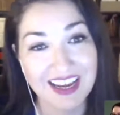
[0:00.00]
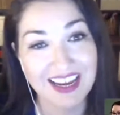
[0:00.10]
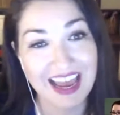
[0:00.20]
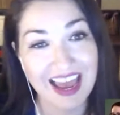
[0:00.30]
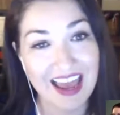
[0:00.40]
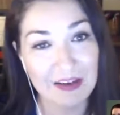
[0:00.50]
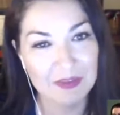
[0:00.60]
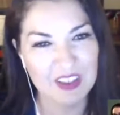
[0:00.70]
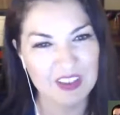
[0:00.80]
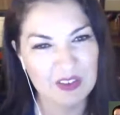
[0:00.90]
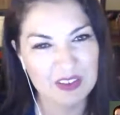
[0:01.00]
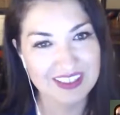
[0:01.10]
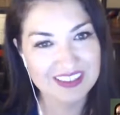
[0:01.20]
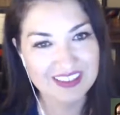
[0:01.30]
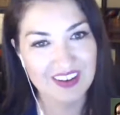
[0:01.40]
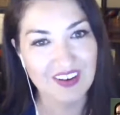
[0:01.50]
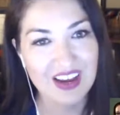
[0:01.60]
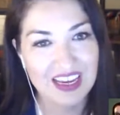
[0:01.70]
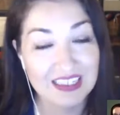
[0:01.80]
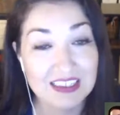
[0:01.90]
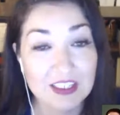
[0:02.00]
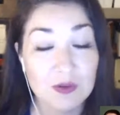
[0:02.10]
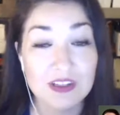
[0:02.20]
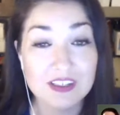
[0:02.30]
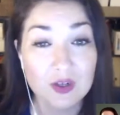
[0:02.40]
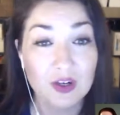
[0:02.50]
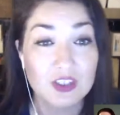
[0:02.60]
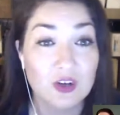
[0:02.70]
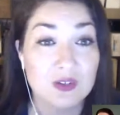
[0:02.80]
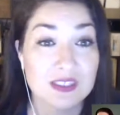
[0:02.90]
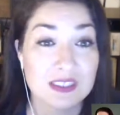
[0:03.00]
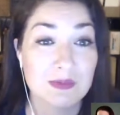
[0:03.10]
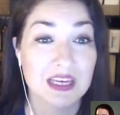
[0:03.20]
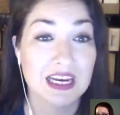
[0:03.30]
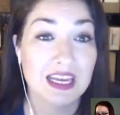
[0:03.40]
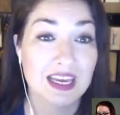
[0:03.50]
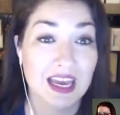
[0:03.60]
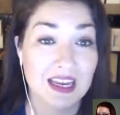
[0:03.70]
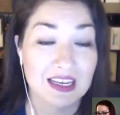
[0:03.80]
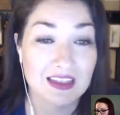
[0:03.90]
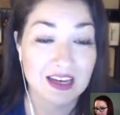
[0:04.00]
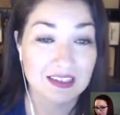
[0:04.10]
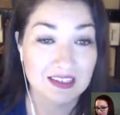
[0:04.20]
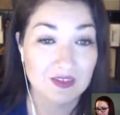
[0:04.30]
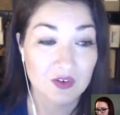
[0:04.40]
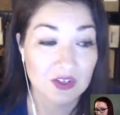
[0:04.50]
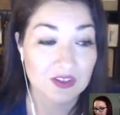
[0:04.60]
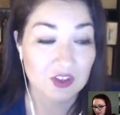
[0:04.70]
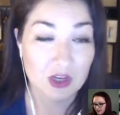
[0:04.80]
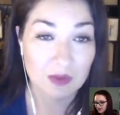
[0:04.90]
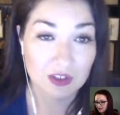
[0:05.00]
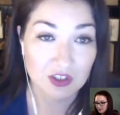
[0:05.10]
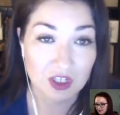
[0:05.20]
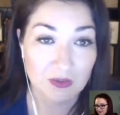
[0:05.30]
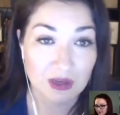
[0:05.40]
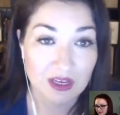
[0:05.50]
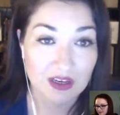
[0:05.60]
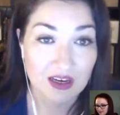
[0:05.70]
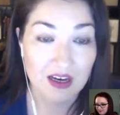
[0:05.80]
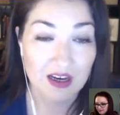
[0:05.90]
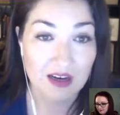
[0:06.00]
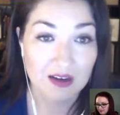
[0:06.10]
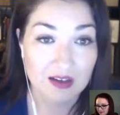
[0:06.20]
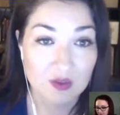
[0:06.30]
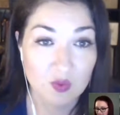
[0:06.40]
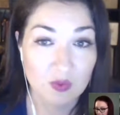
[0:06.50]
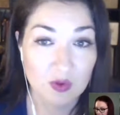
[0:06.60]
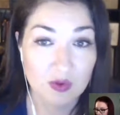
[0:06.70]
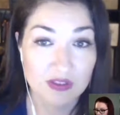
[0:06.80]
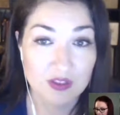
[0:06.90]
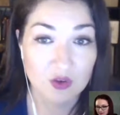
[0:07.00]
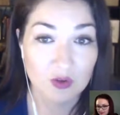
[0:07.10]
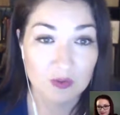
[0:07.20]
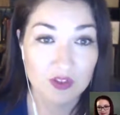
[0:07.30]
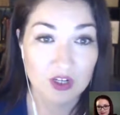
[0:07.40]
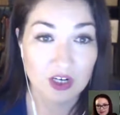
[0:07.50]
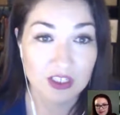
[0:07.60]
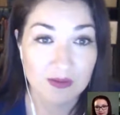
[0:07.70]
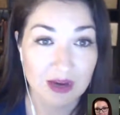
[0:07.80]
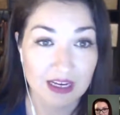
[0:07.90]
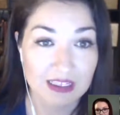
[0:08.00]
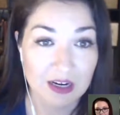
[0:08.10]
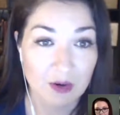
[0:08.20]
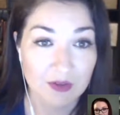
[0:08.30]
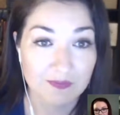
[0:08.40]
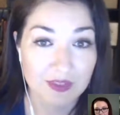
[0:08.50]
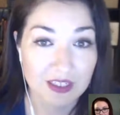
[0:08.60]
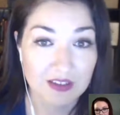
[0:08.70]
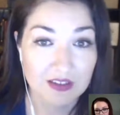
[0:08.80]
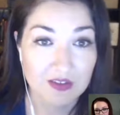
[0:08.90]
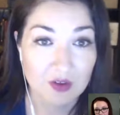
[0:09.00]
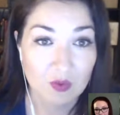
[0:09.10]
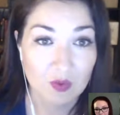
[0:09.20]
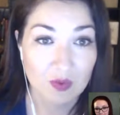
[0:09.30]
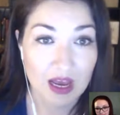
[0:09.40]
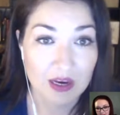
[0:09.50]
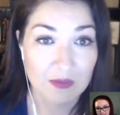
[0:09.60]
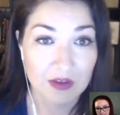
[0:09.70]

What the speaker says: Yeah, absolutely. So he's actually listened to our show since the beginning, and he thanked us for his championship because we were the ones that told him to start Tim Hightower. So we were adamant.